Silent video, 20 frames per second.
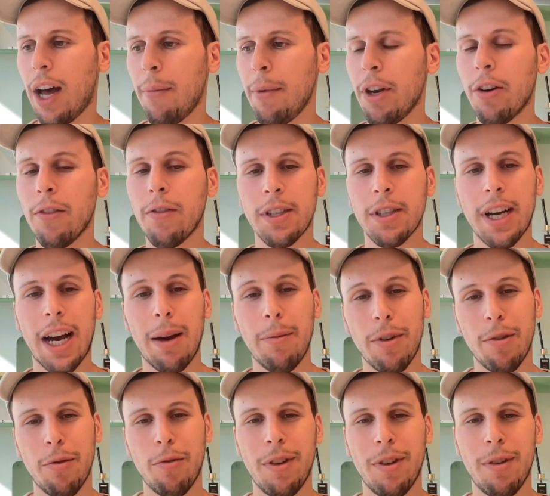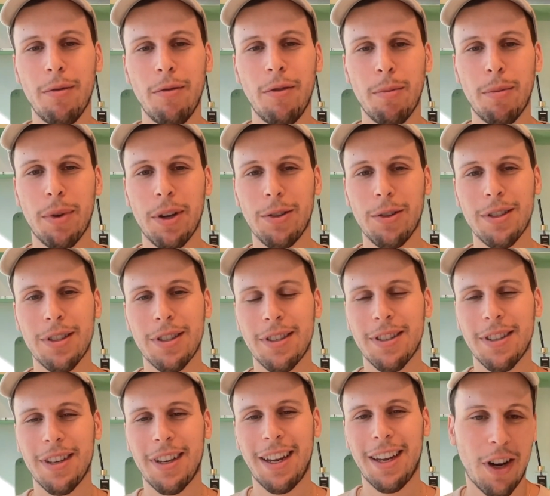I mean, over time, we built
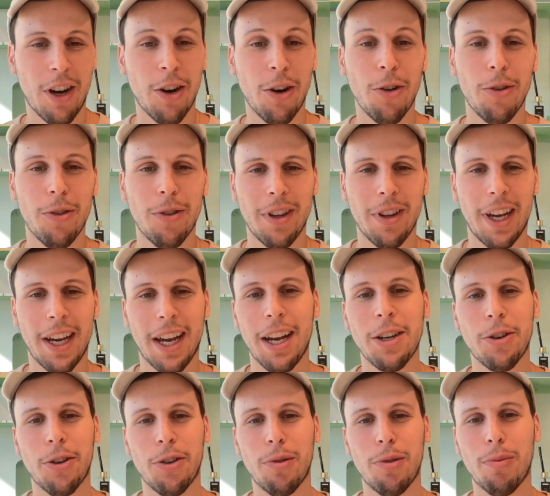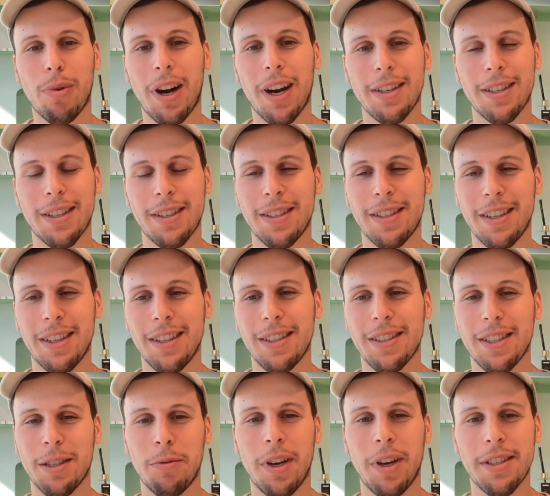our own like internal processes
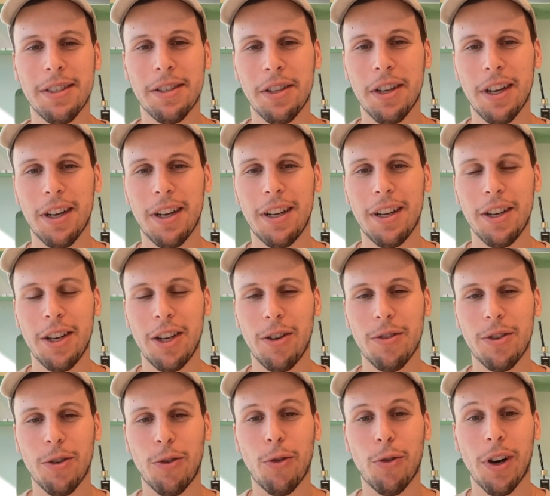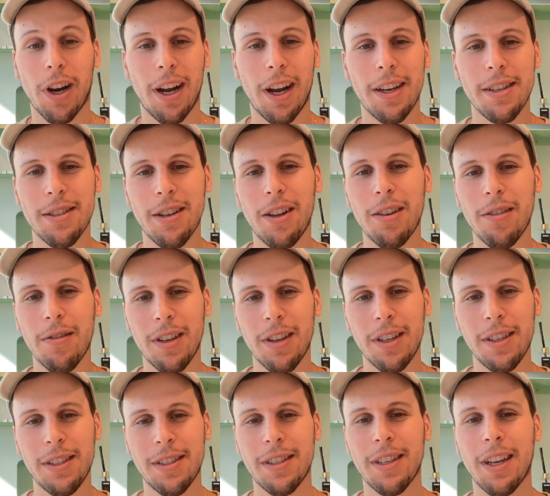and ways to, to organize all of
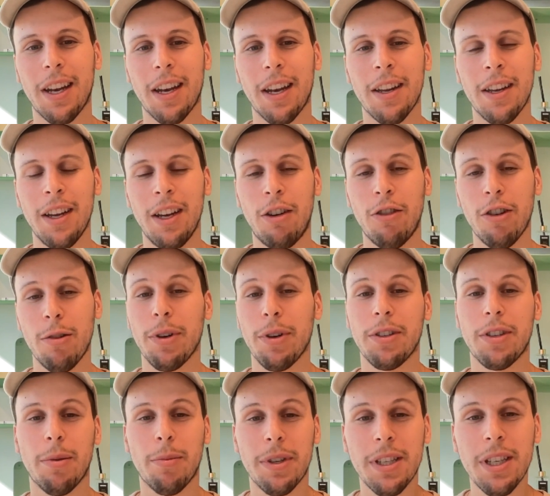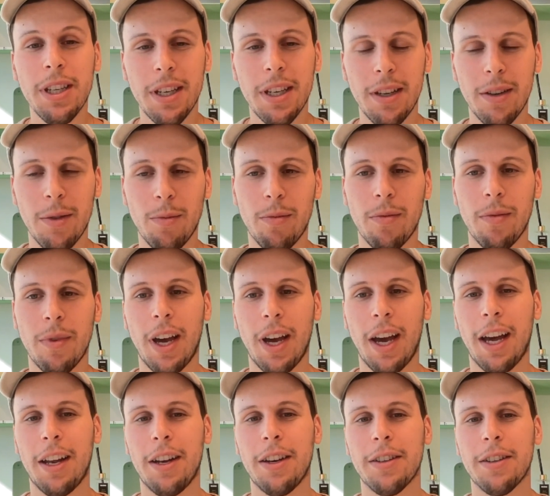this. And we built up a team,
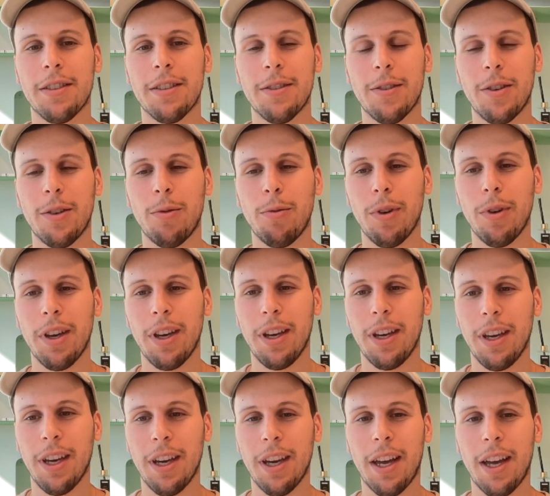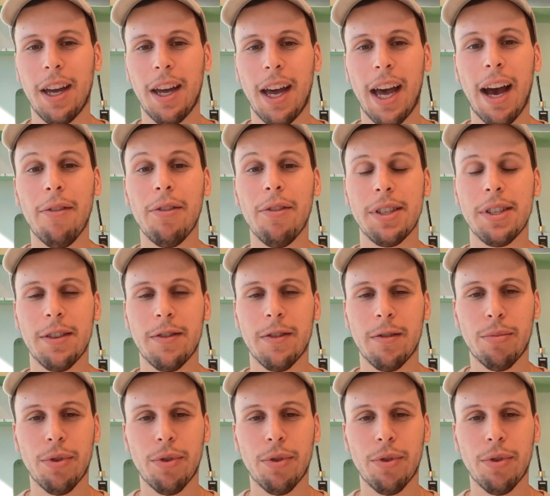and we have these different